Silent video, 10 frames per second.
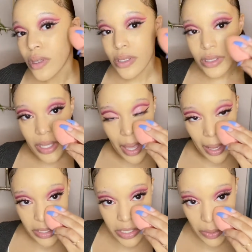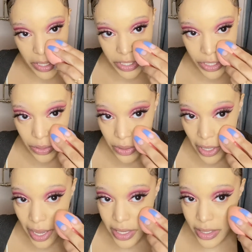So yeah, I just wanted to show you
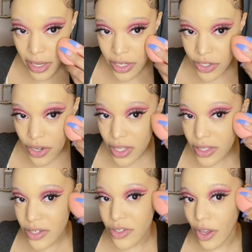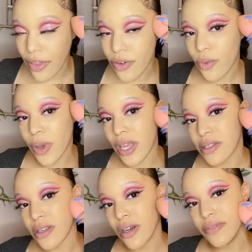that there's other
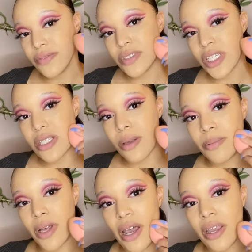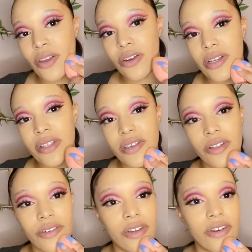ways of just applying your
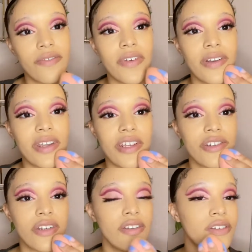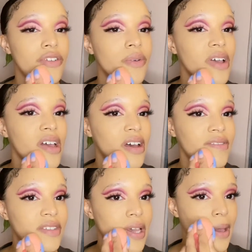concealer and your foundation. You don't have
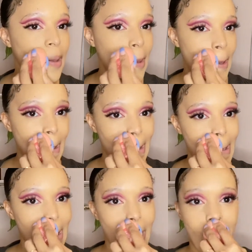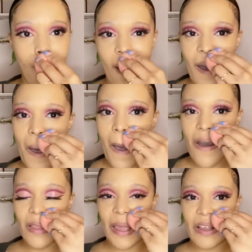to
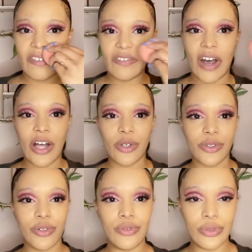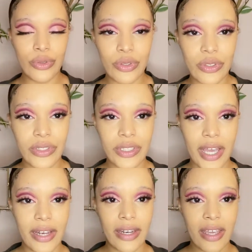like follow the rules
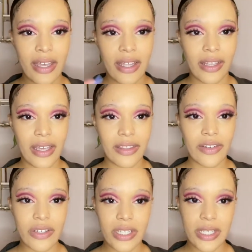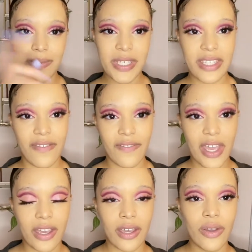and like there's a
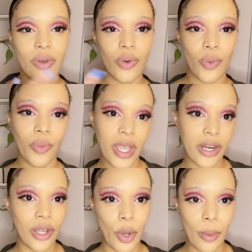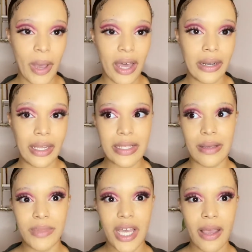specific way to go about it. Like
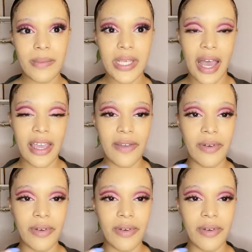sometimes I even